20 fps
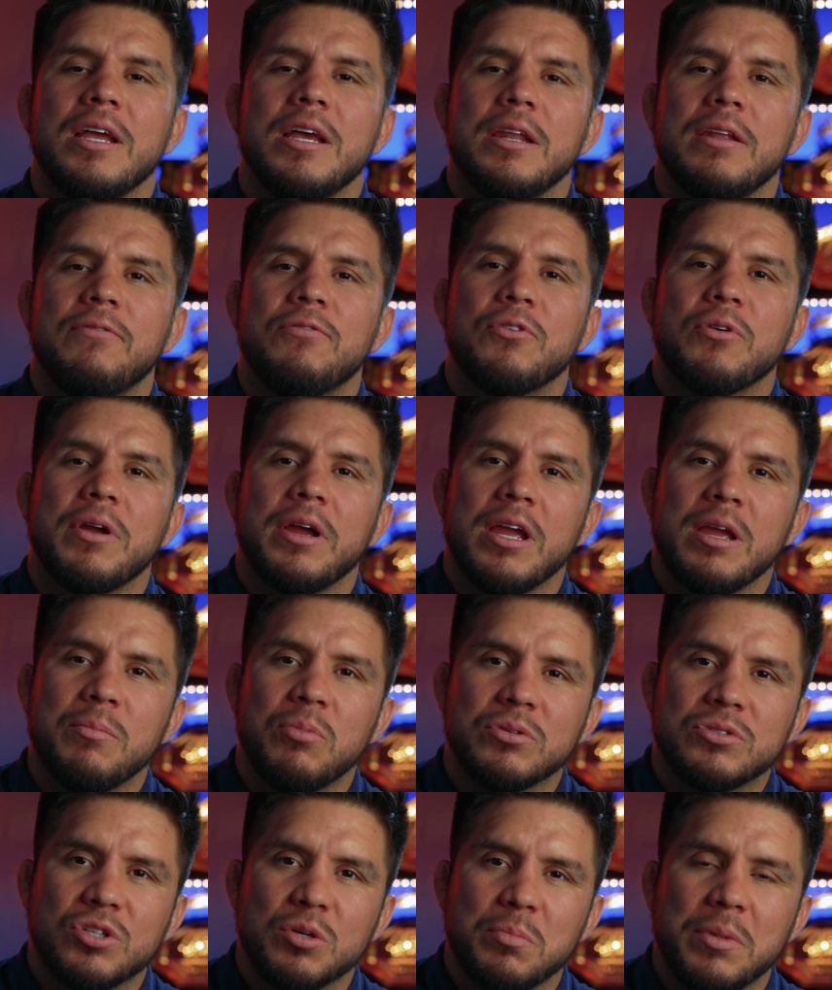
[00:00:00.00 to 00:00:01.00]
And if you're
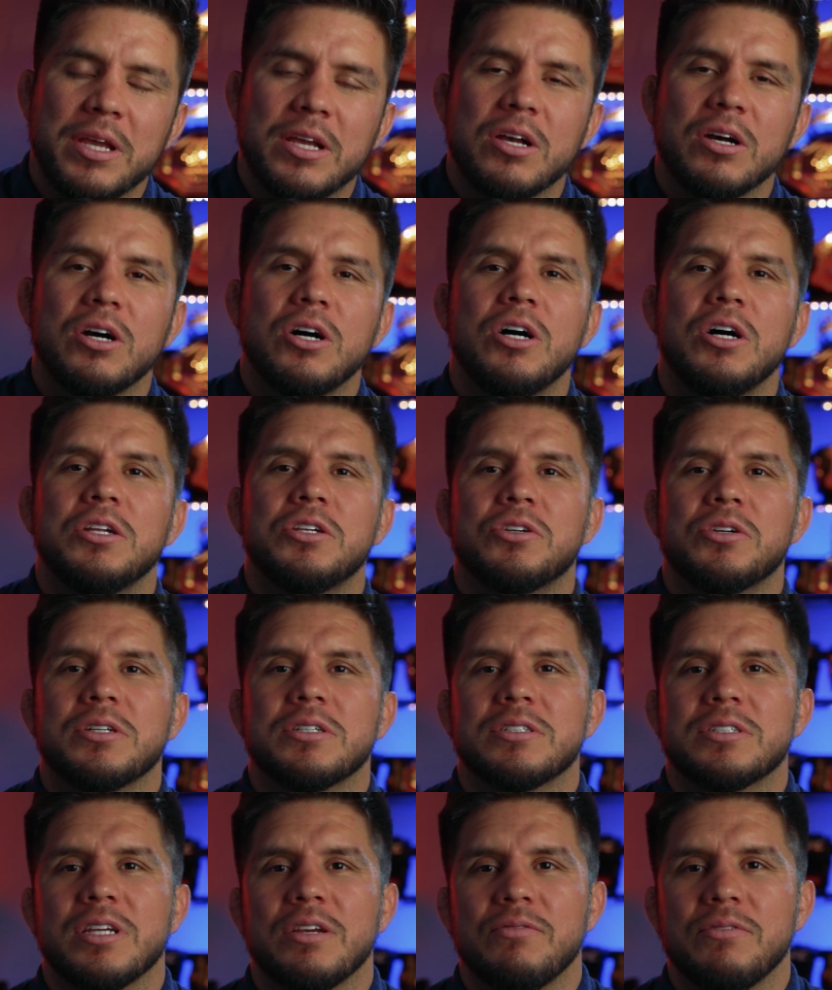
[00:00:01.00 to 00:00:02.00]
able to make
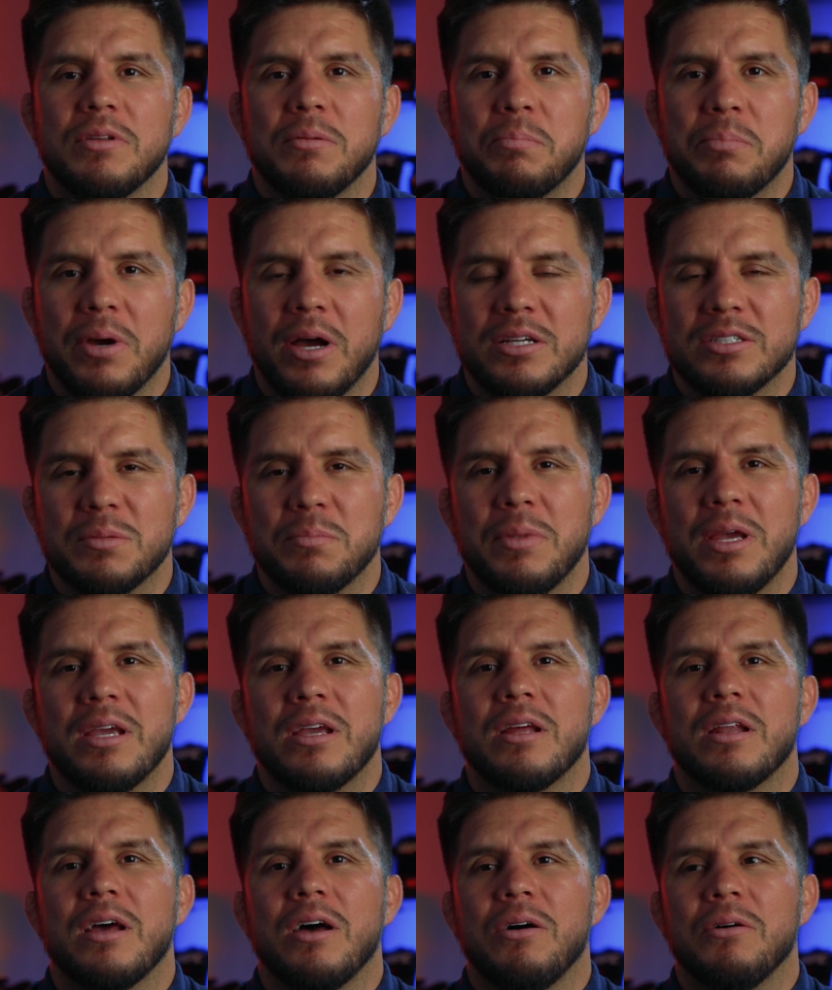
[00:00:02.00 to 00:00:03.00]
170 pounds and make
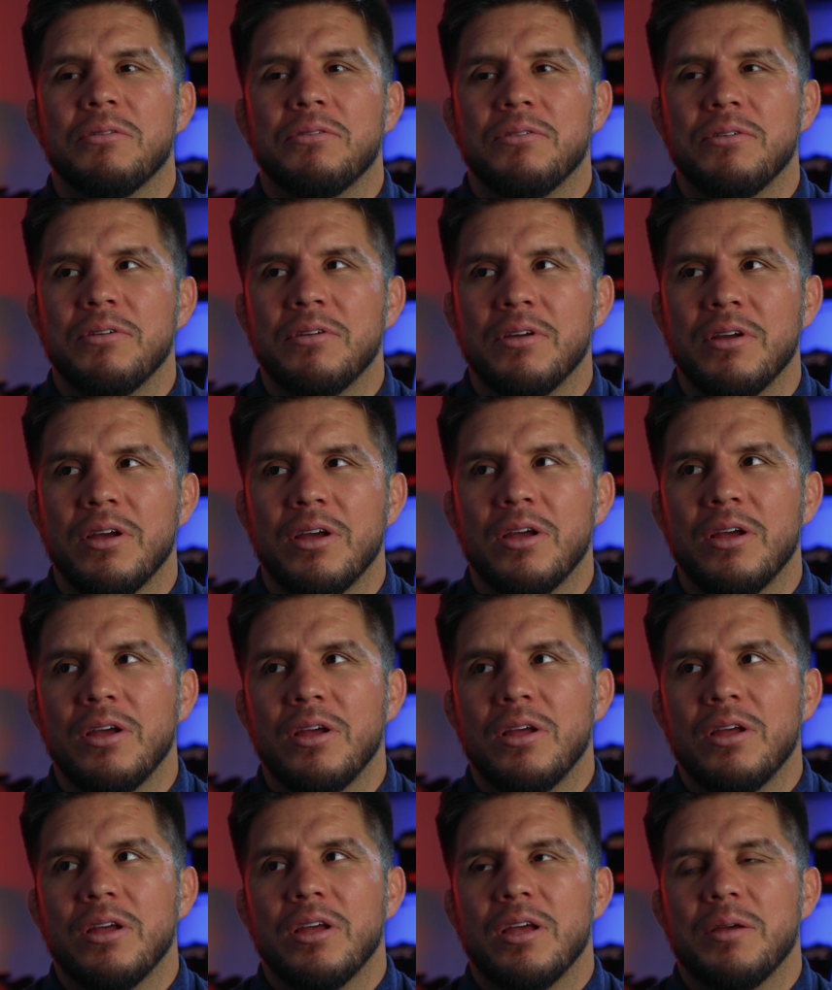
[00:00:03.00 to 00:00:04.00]
it healthy,
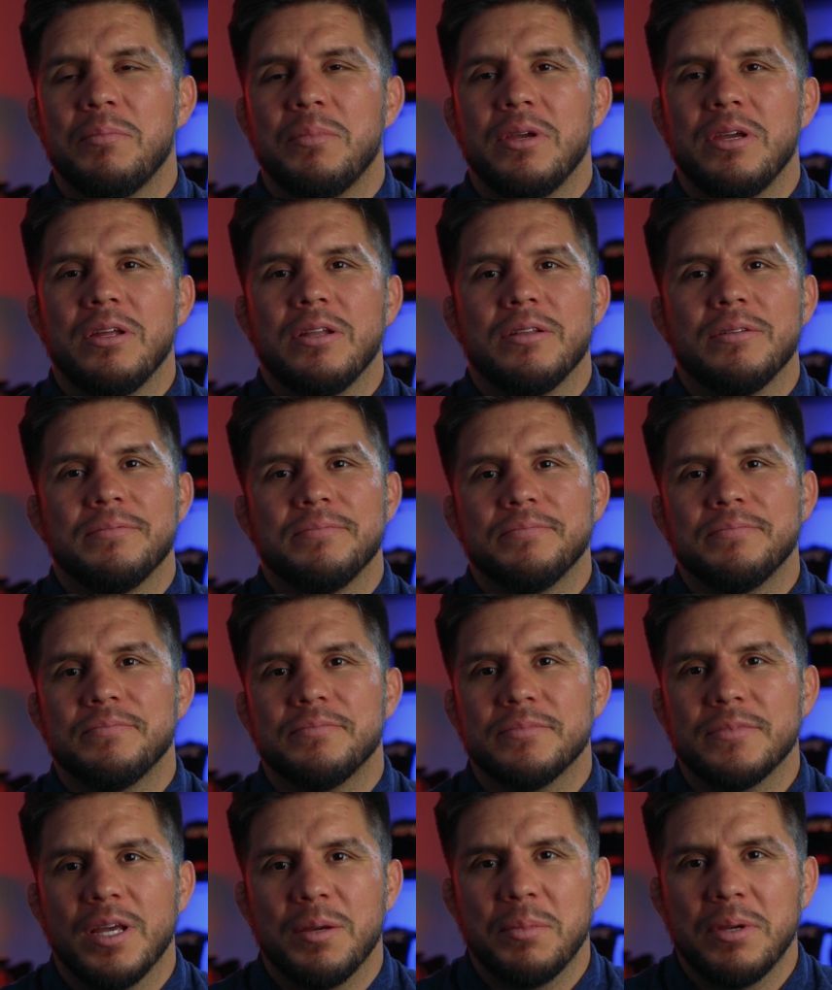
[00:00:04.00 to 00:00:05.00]
I mean
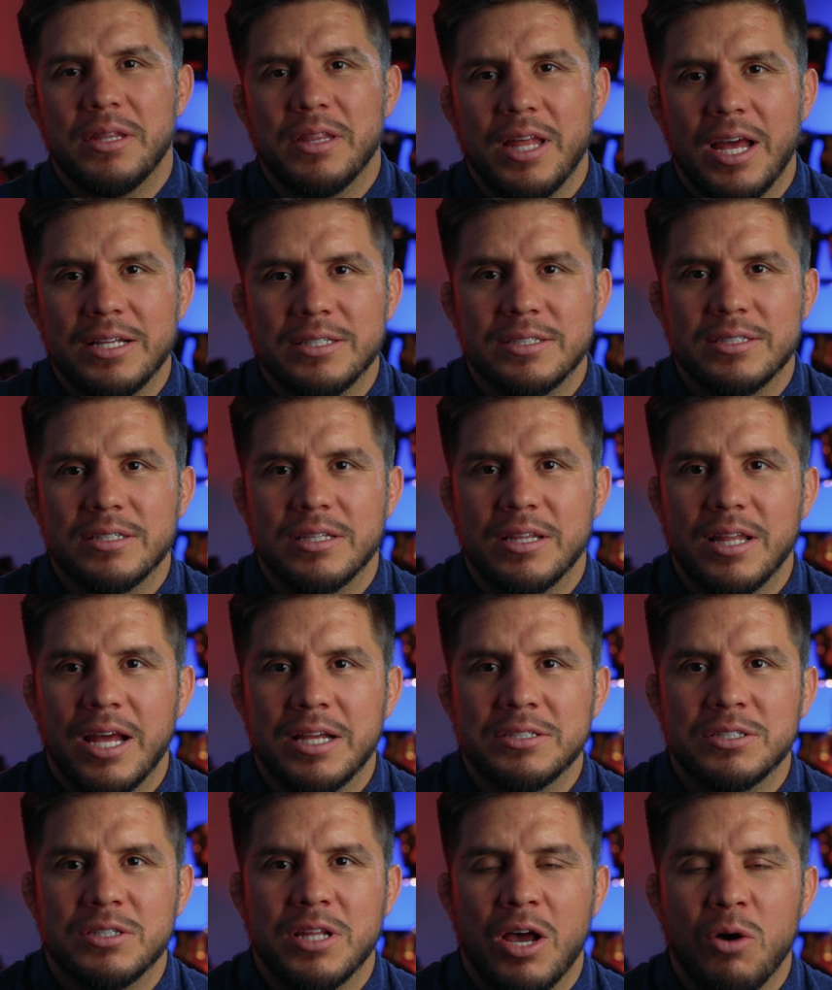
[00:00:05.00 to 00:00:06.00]

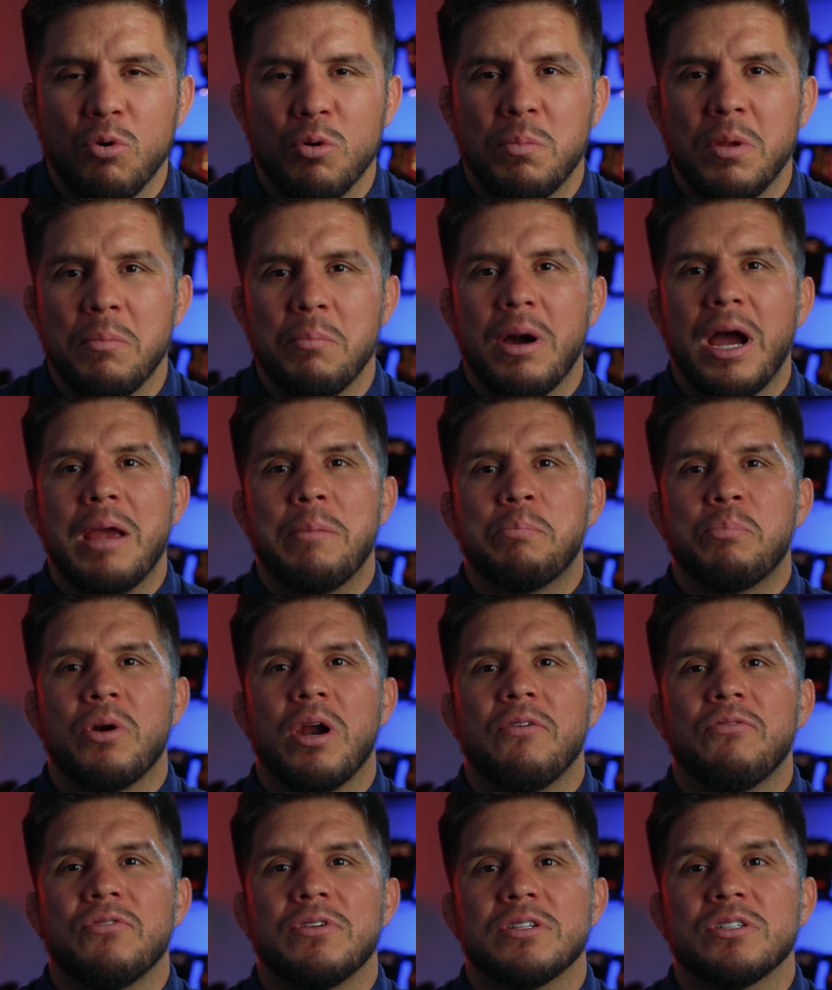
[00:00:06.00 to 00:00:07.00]
that would be my
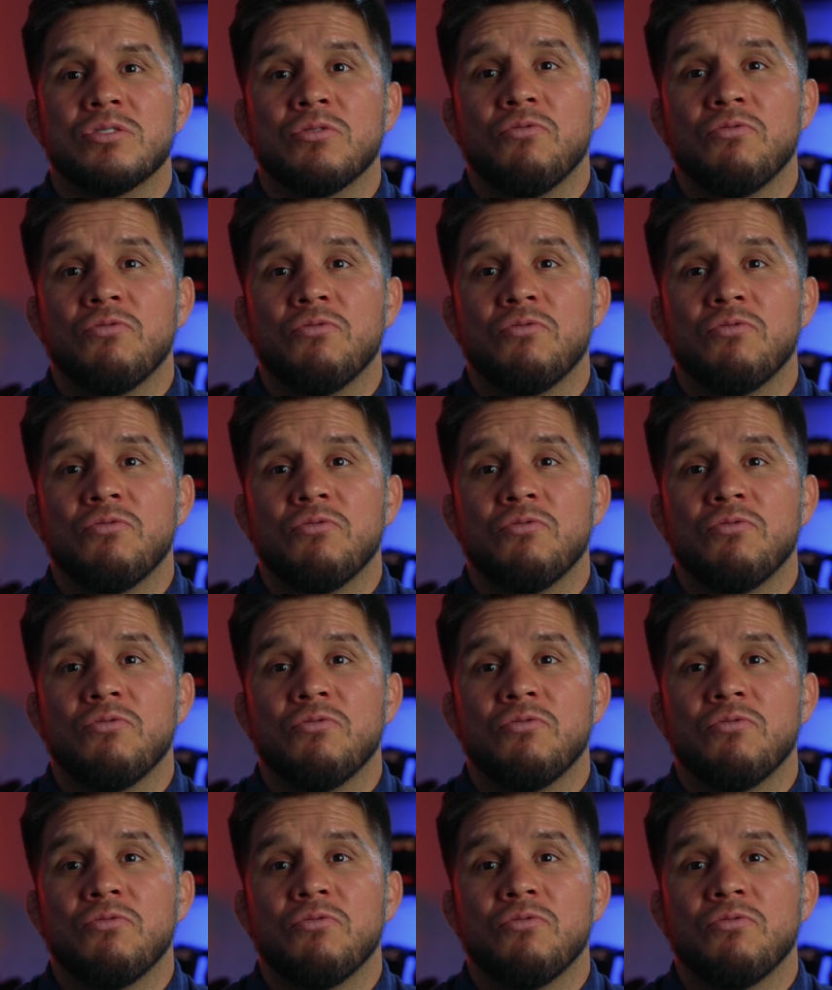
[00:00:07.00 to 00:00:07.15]
preference.